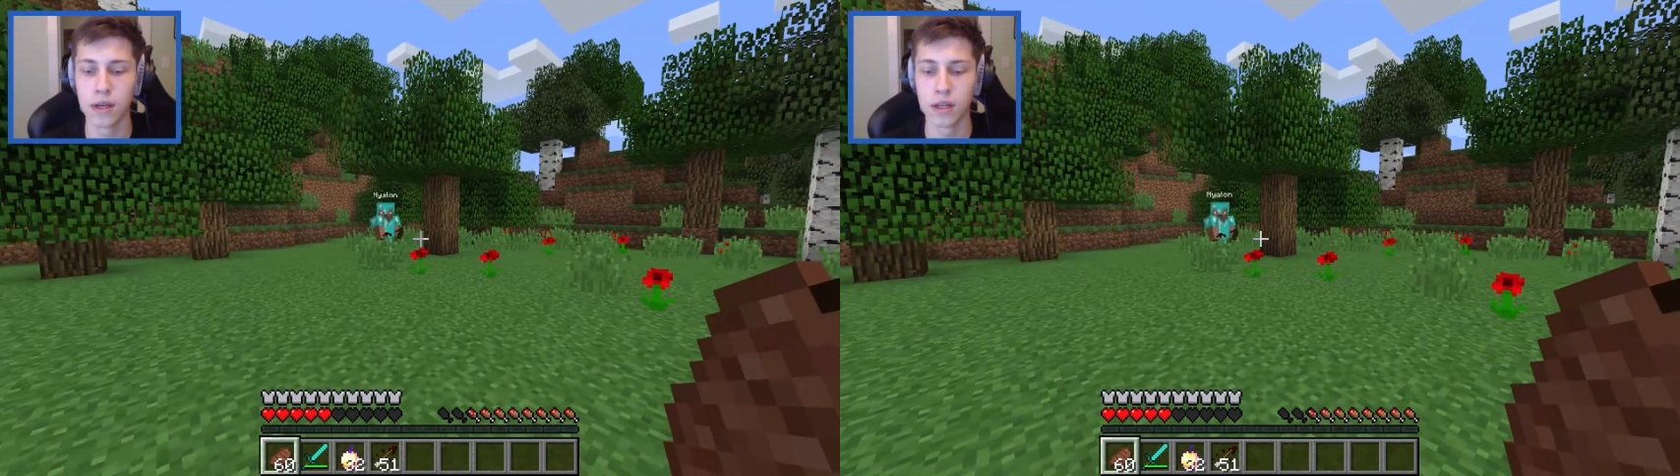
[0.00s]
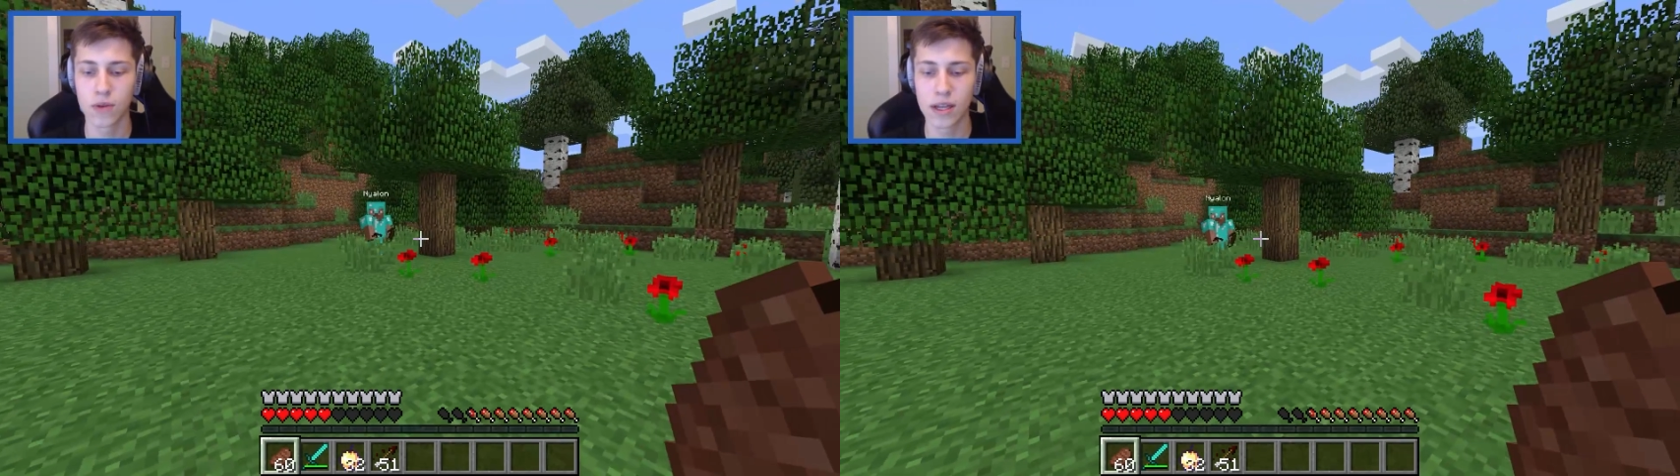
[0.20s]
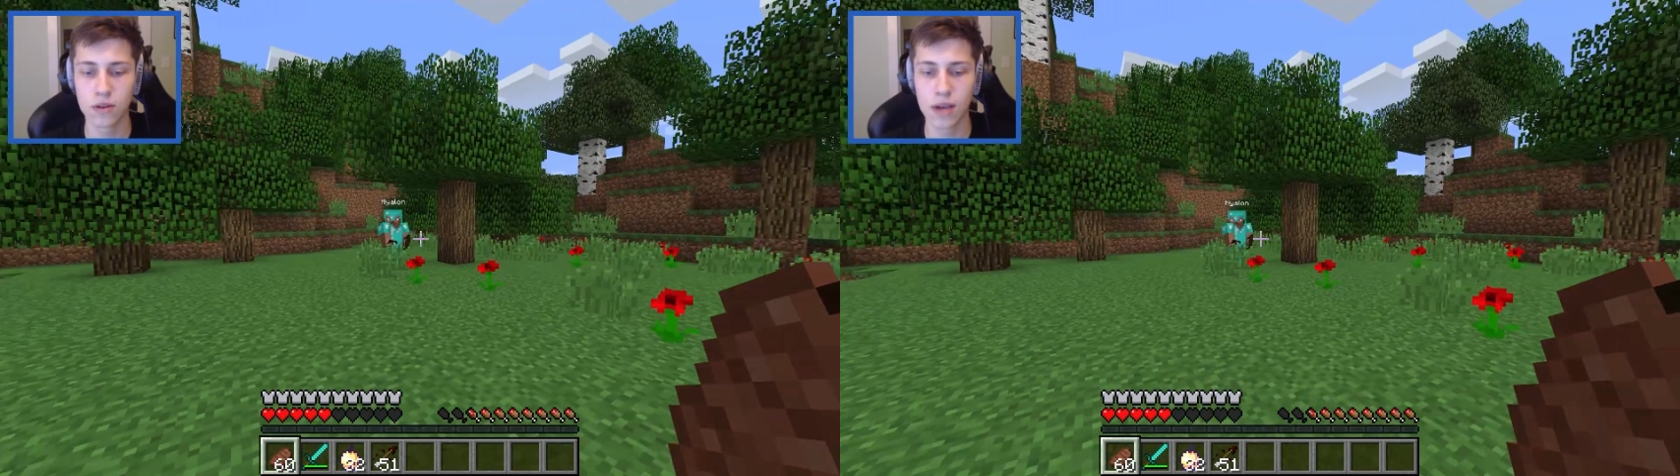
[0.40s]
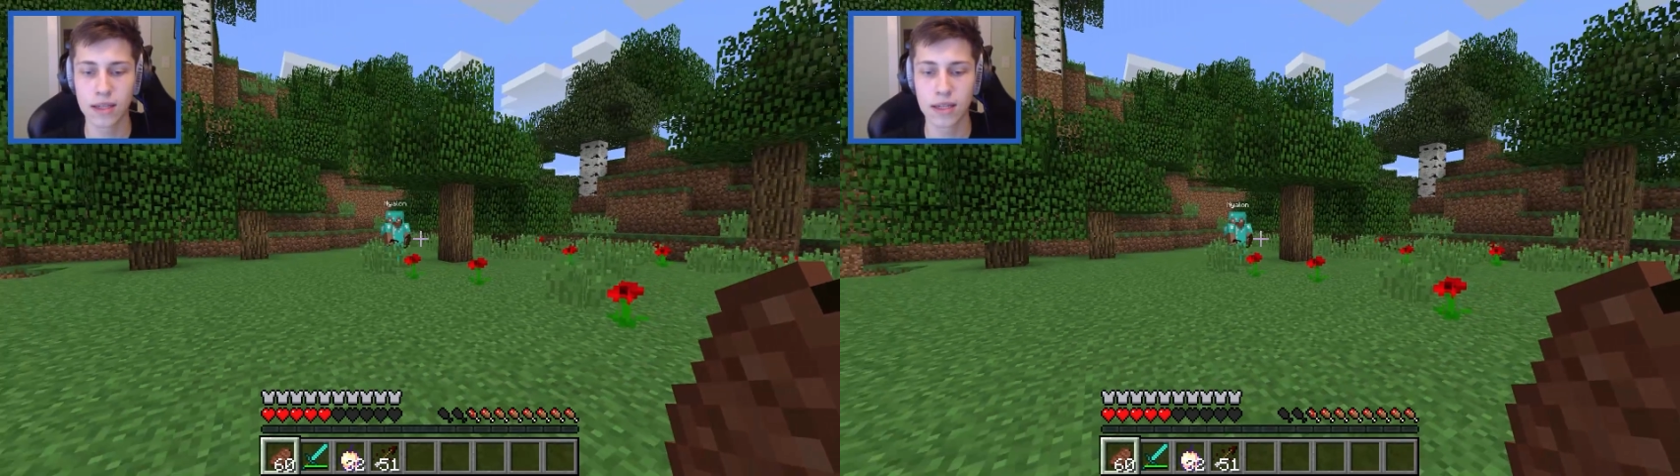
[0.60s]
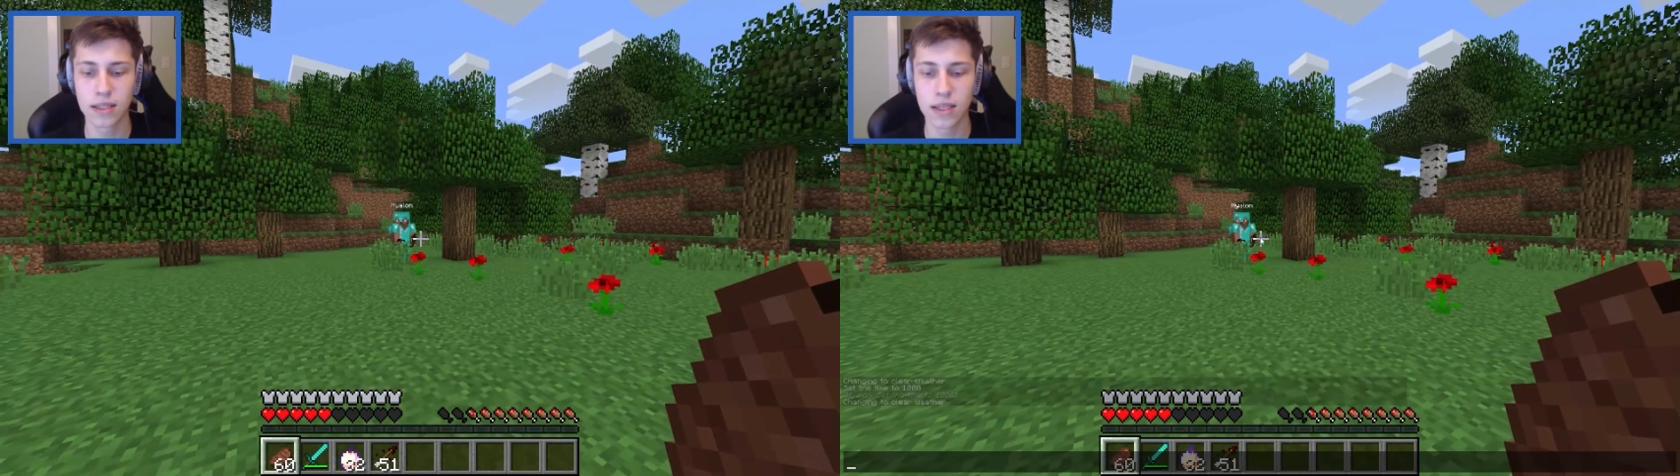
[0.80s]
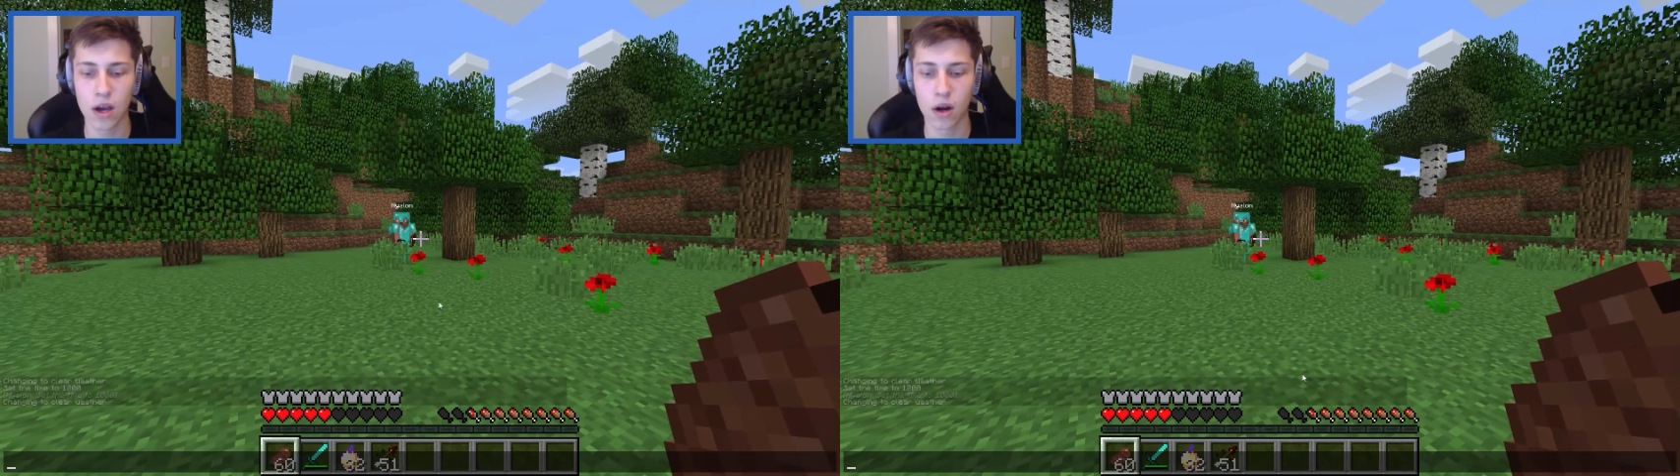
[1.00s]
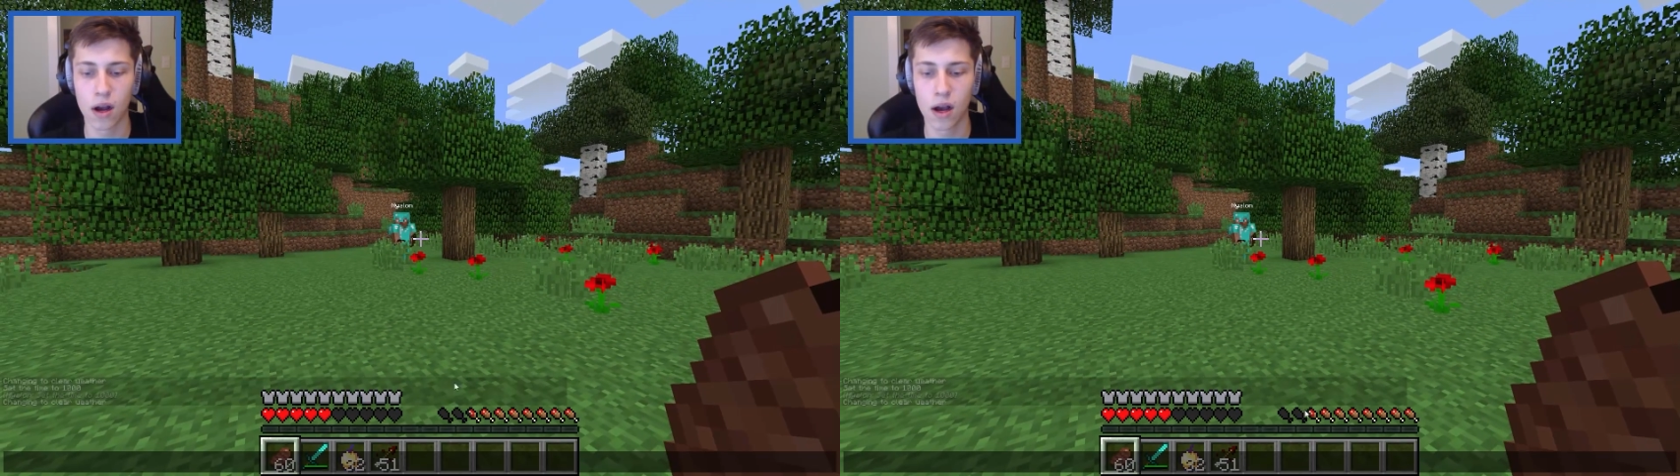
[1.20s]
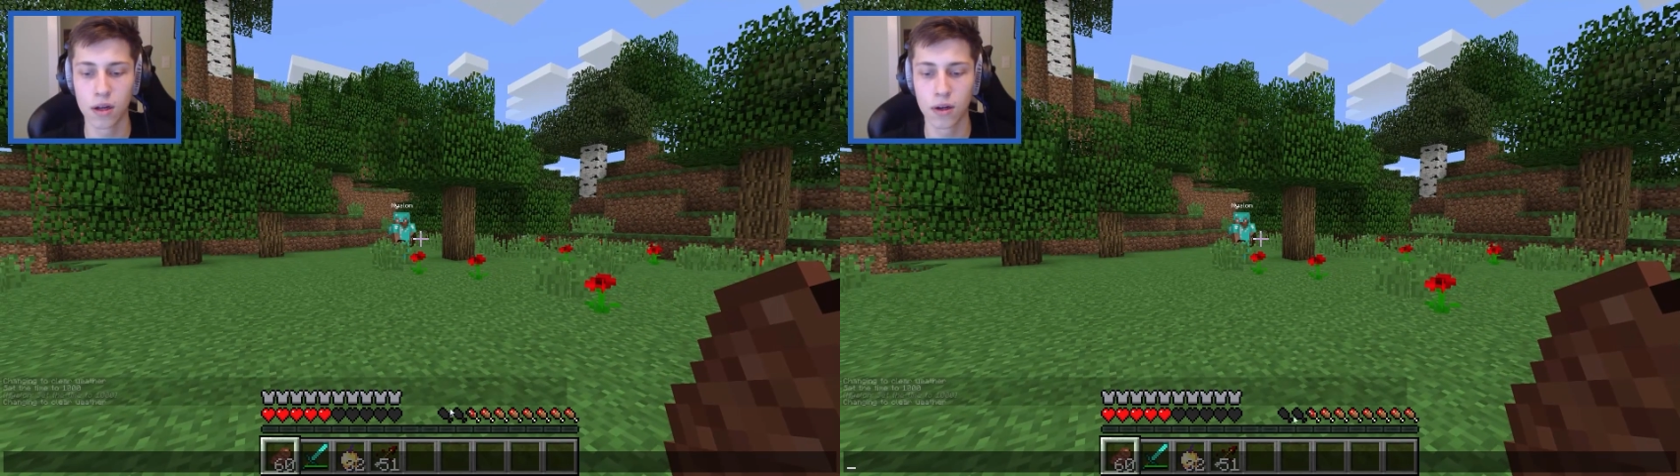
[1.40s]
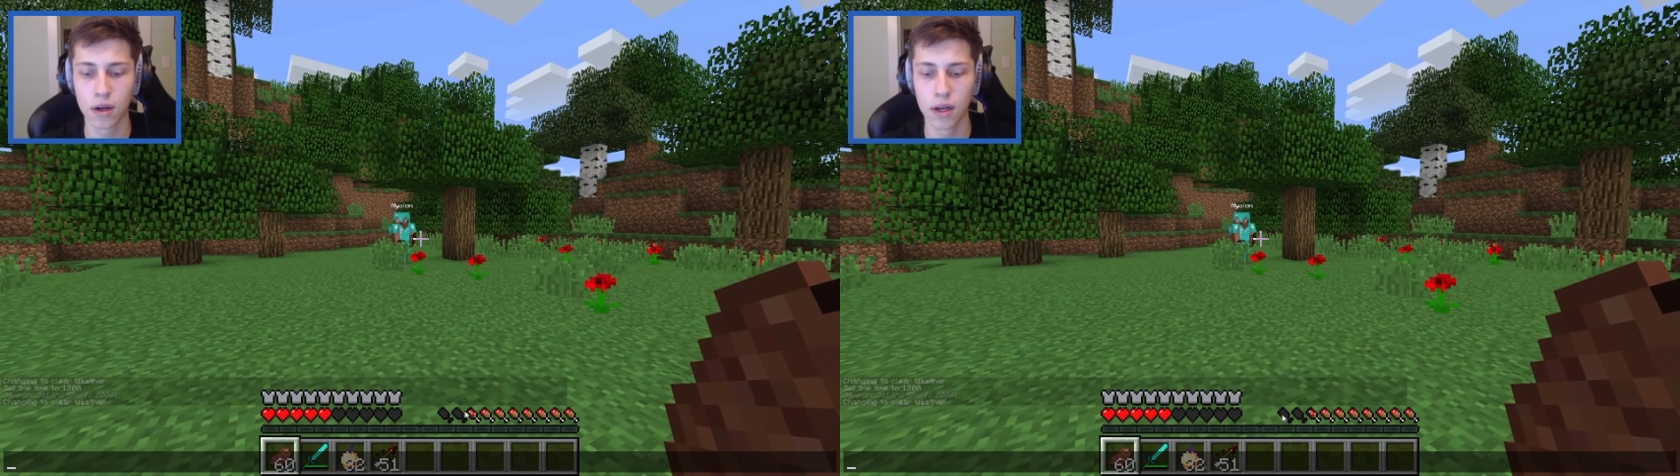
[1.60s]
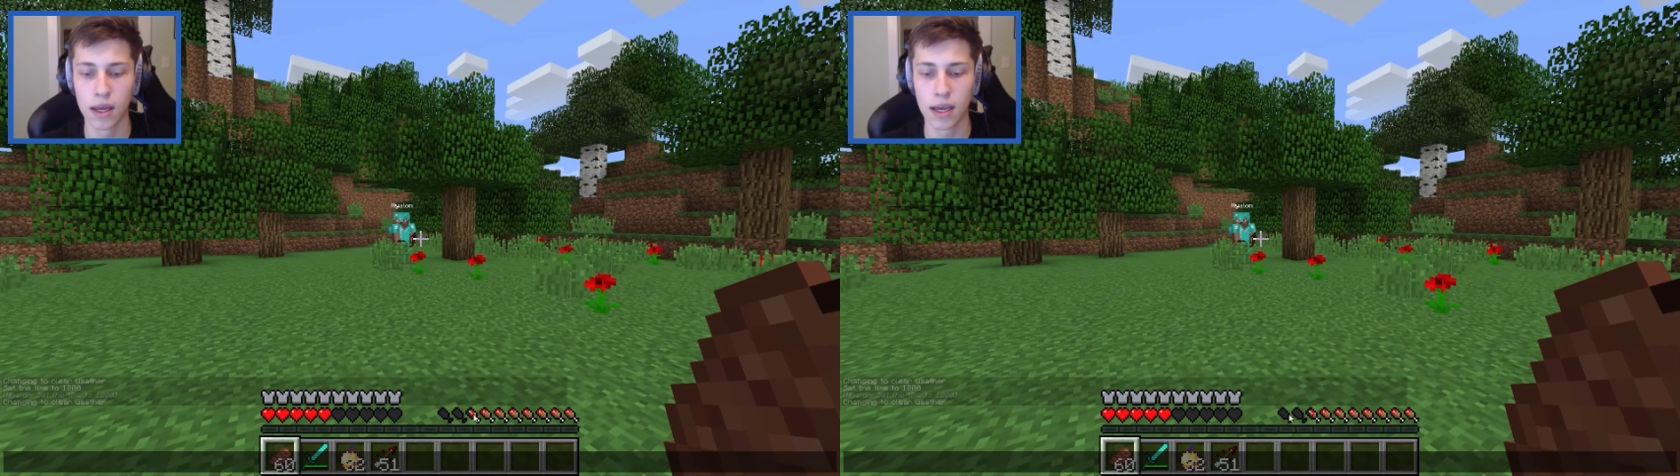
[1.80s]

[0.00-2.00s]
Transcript: So as you guys can see, our hunger